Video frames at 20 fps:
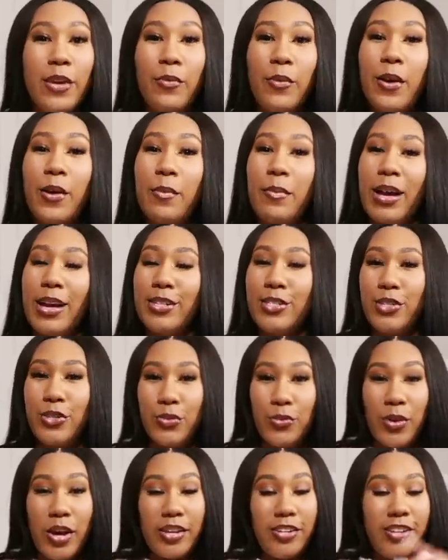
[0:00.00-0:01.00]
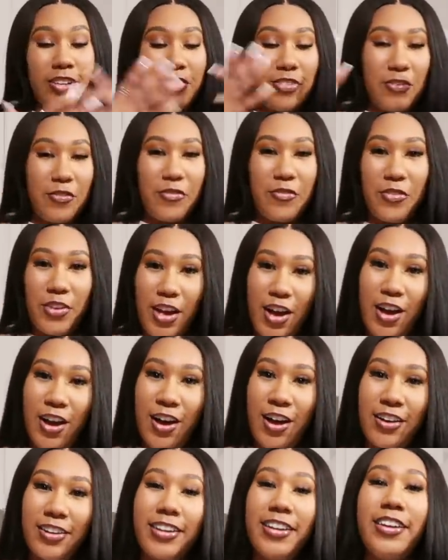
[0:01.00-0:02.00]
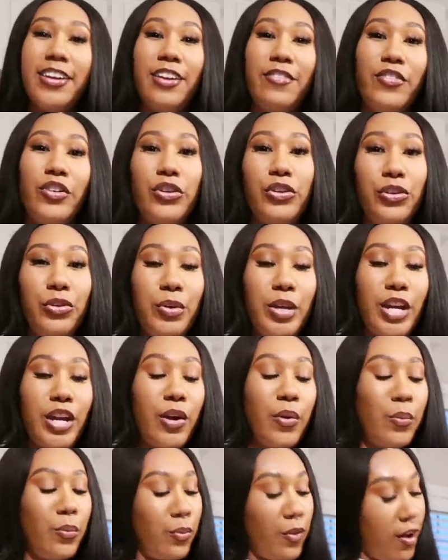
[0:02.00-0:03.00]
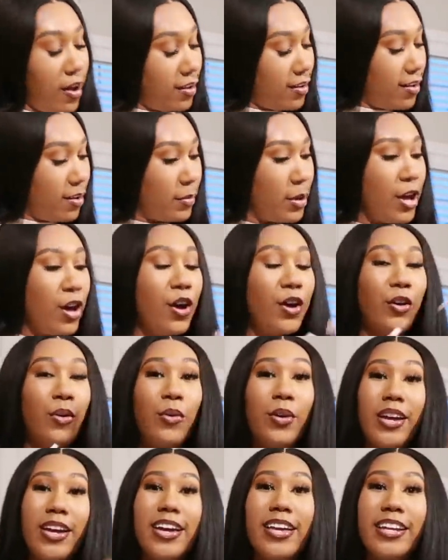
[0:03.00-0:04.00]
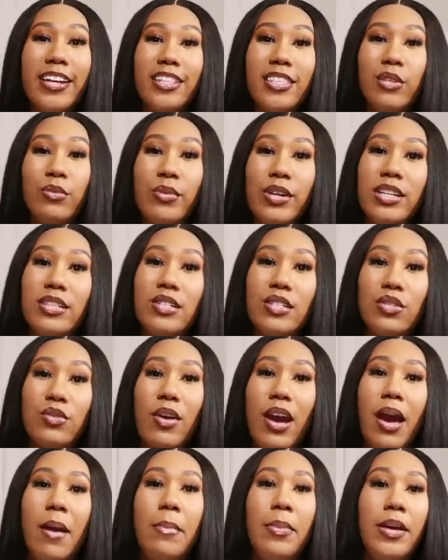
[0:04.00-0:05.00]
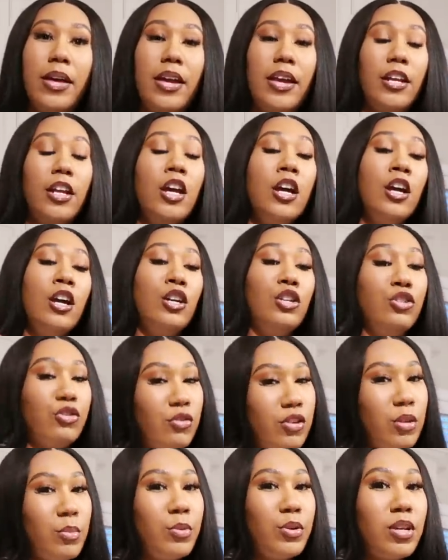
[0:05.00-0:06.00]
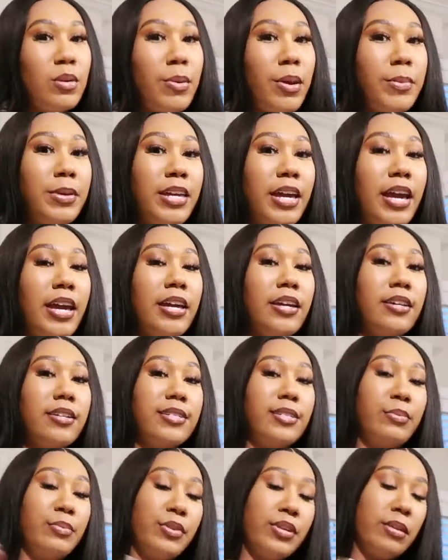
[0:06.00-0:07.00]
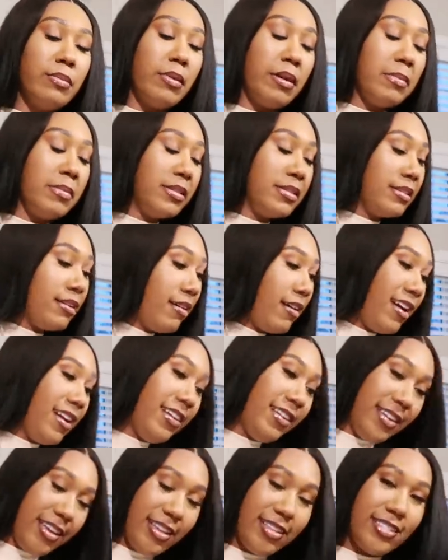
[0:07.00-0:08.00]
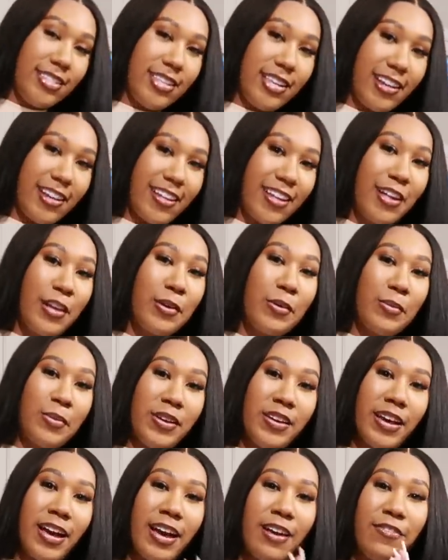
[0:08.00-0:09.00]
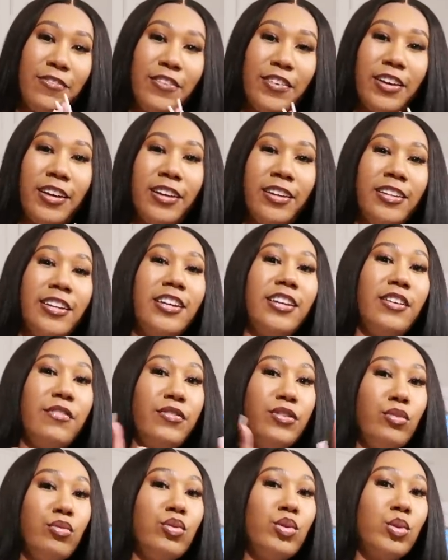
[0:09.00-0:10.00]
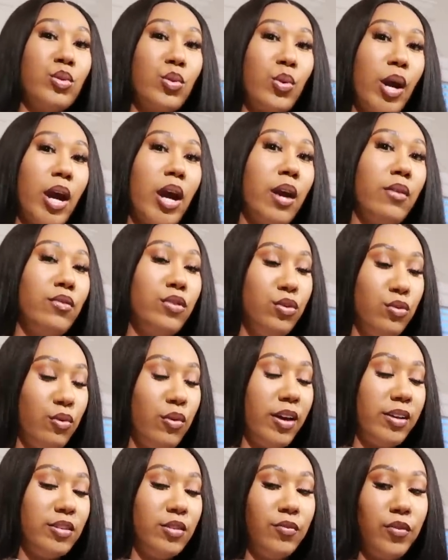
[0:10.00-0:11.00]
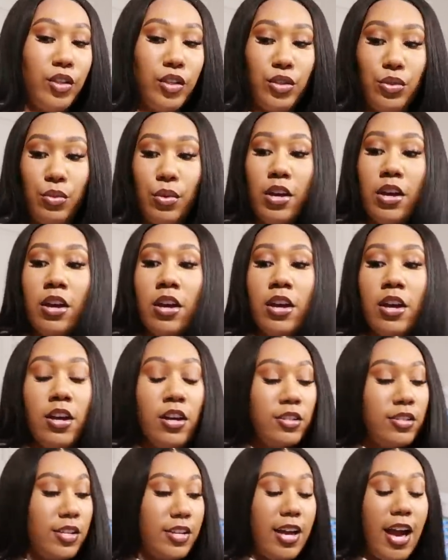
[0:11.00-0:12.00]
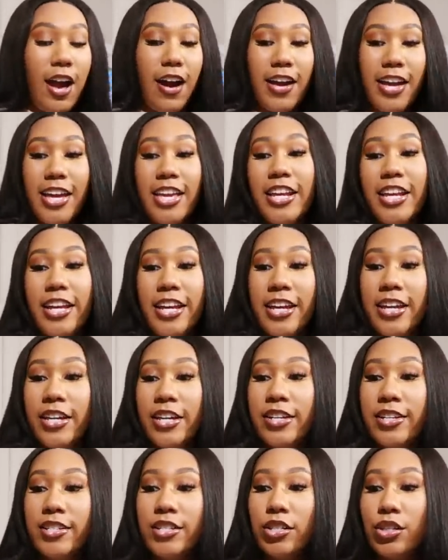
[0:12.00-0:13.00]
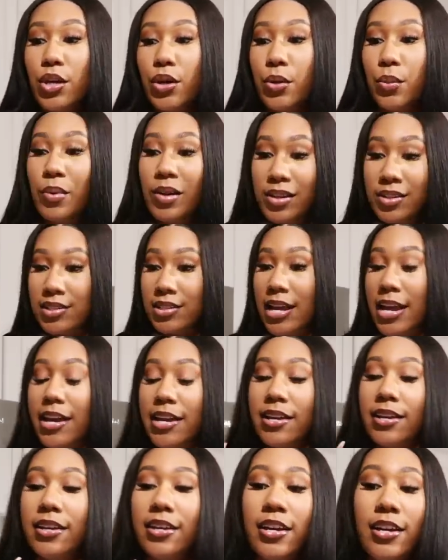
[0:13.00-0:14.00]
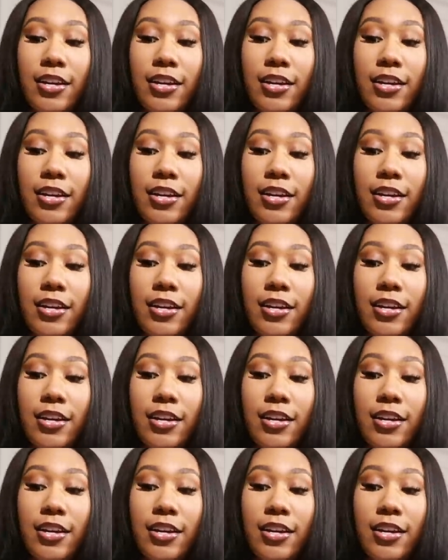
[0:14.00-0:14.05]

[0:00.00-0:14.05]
Welcome back to another vlog. If you're new here, welcome. Go ahead and hit the red subscribe button. Join the Brookie Baby gang because the Brookie Babies are lit. We have fun, and if you subscribe, you're gonna have some fun too. So y'all, it is, what is today?